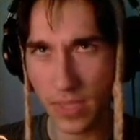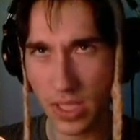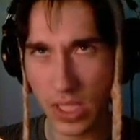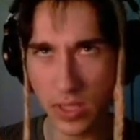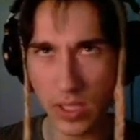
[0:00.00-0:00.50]

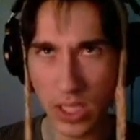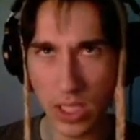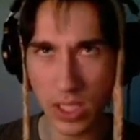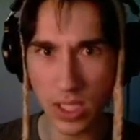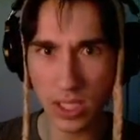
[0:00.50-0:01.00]
There he
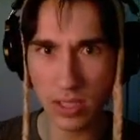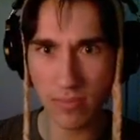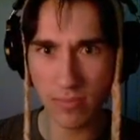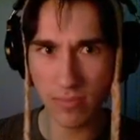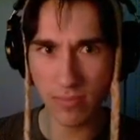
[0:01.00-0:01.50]
is!
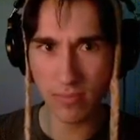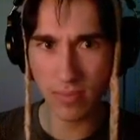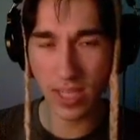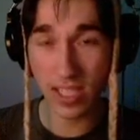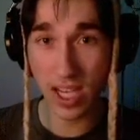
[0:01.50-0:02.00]

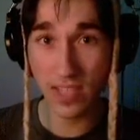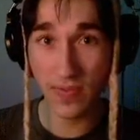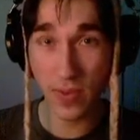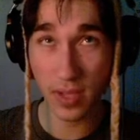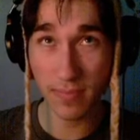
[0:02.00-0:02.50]
I saw his
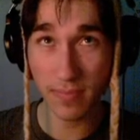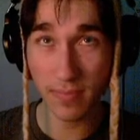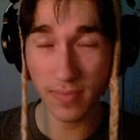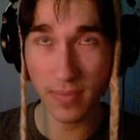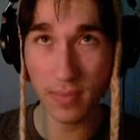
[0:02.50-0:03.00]
foot!
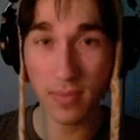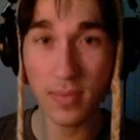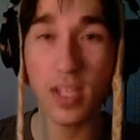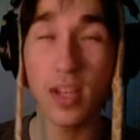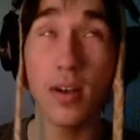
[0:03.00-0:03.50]

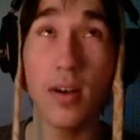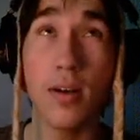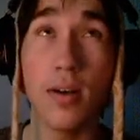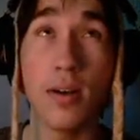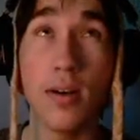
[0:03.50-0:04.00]

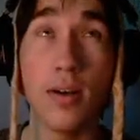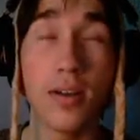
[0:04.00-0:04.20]
Oh.